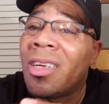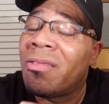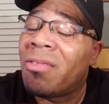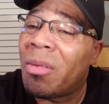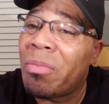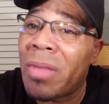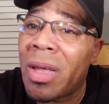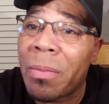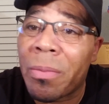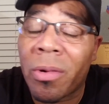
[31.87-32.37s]

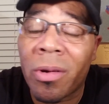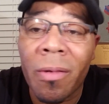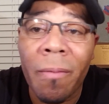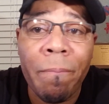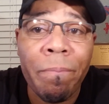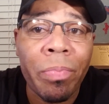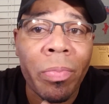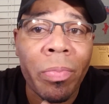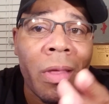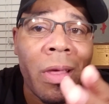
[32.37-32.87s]
Remember,
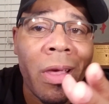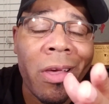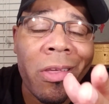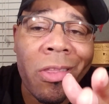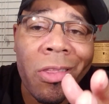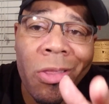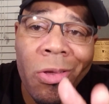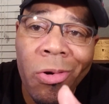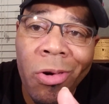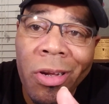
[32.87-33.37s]

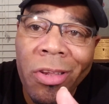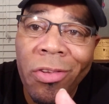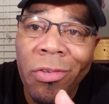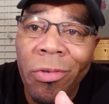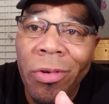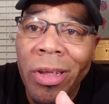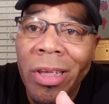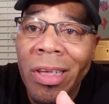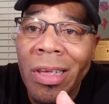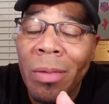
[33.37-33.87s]
it's your
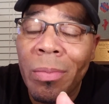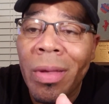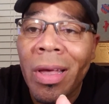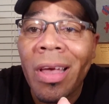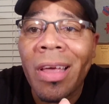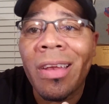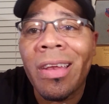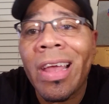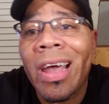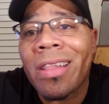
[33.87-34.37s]
dream,
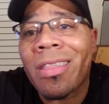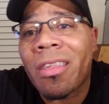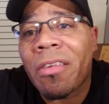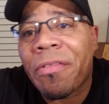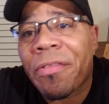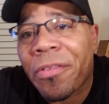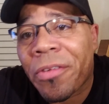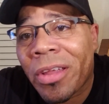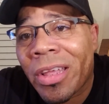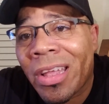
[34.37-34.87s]
not your
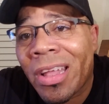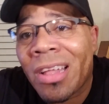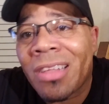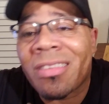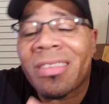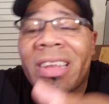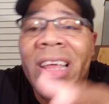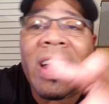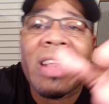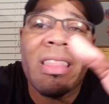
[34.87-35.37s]

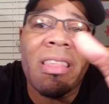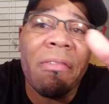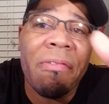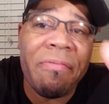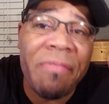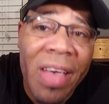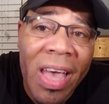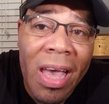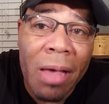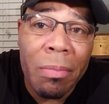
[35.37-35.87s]
friends, not your
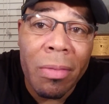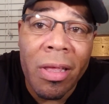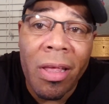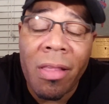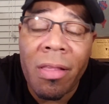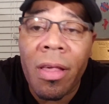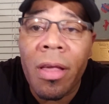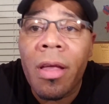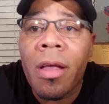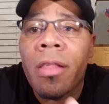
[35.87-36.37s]

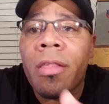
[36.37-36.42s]
families.